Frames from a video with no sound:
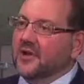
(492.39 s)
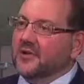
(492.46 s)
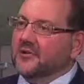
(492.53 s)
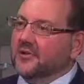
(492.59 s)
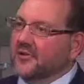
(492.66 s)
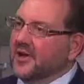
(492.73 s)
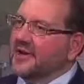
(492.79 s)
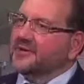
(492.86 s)

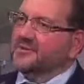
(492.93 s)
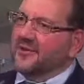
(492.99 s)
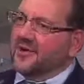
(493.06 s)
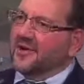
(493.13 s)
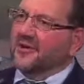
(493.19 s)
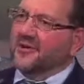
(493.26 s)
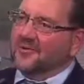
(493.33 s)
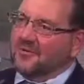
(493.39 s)
So that's
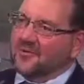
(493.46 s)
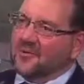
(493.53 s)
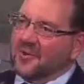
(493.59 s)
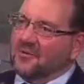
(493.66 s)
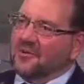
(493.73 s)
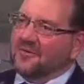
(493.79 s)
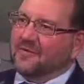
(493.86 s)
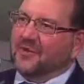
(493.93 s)
where
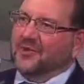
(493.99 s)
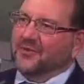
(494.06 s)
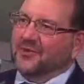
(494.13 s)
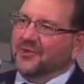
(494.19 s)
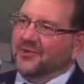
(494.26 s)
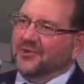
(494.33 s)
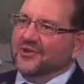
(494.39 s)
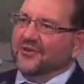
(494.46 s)
we're
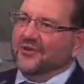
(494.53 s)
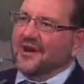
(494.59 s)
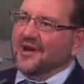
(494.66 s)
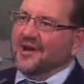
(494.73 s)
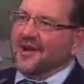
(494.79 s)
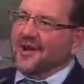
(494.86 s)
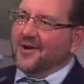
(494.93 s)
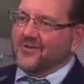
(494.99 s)
focusing
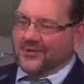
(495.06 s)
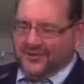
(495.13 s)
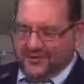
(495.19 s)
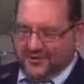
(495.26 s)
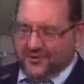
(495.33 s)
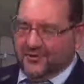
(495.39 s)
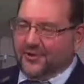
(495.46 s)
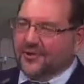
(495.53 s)
right now, is
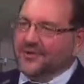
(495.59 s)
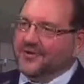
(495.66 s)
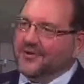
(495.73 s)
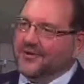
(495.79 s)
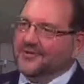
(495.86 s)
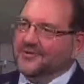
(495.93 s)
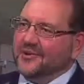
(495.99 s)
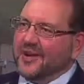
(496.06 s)
to look at
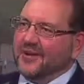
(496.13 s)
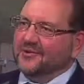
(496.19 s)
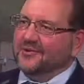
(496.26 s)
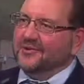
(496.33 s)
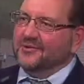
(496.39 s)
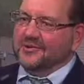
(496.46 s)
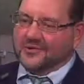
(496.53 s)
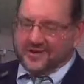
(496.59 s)
those
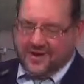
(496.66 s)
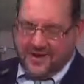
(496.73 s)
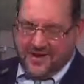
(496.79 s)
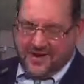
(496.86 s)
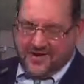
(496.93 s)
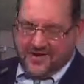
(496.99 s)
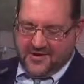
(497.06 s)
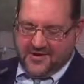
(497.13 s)
options.
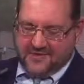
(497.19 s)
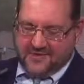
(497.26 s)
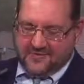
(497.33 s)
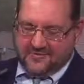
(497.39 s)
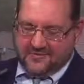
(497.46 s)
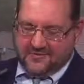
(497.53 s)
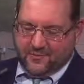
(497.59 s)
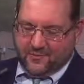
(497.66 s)

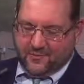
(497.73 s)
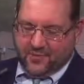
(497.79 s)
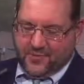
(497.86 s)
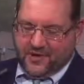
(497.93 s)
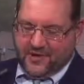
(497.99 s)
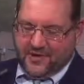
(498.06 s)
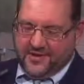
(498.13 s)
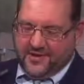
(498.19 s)

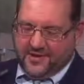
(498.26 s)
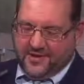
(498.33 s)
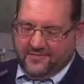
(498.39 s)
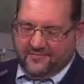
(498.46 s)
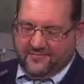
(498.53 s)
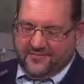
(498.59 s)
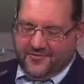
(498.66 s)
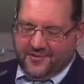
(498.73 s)
Really the
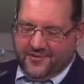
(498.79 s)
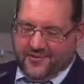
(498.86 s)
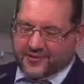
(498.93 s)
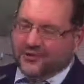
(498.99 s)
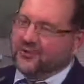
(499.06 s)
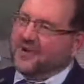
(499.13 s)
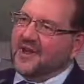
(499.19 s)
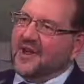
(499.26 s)

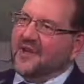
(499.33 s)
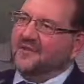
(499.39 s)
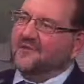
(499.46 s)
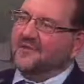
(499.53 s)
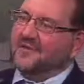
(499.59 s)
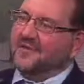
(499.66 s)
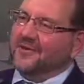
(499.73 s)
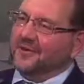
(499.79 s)
issue we have
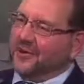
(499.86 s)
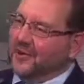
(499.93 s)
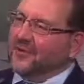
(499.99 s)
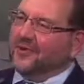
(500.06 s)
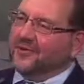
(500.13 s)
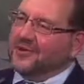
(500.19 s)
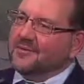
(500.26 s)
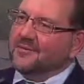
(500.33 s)
with the
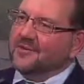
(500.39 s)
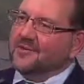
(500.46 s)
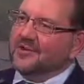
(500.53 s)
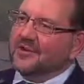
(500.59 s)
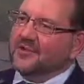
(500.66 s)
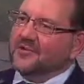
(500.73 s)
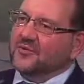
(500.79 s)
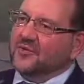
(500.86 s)
local deep
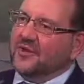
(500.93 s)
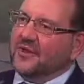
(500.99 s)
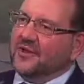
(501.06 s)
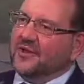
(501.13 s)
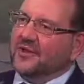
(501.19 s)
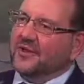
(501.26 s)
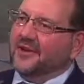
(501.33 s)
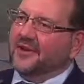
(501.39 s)
injection
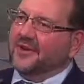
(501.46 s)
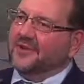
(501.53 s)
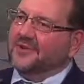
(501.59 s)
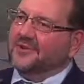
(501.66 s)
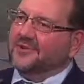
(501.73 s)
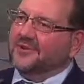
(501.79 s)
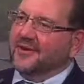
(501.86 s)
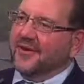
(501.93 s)
well
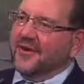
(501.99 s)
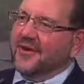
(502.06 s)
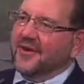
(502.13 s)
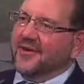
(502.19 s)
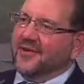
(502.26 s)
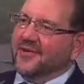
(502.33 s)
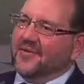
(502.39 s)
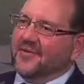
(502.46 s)
is
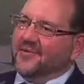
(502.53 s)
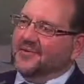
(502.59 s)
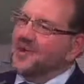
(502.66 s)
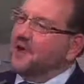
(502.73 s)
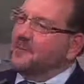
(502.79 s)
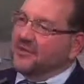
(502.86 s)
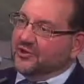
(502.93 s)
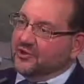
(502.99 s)
there's
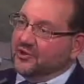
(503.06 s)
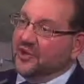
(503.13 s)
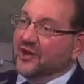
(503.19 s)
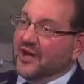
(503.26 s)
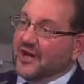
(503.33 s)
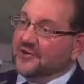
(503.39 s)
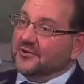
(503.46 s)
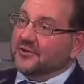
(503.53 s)
not much
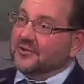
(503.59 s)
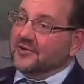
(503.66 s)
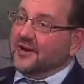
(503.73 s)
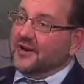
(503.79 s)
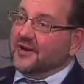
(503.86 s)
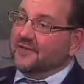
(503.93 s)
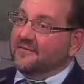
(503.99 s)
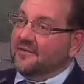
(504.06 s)
geological
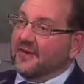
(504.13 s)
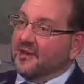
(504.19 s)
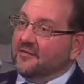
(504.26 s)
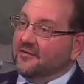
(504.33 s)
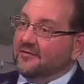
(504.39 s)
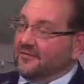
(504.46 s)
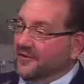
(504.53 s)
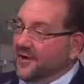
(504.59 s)
data
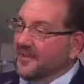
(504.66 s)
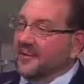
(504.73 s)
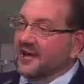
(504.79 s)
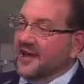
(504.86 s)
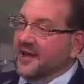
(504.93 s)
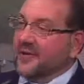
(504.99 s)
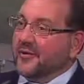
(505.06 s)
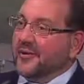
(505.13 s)
available for Emmett
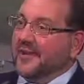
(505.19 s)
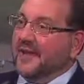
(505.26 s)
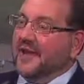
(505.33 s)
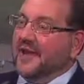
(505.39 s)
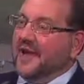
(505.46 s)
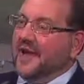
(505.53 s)
County.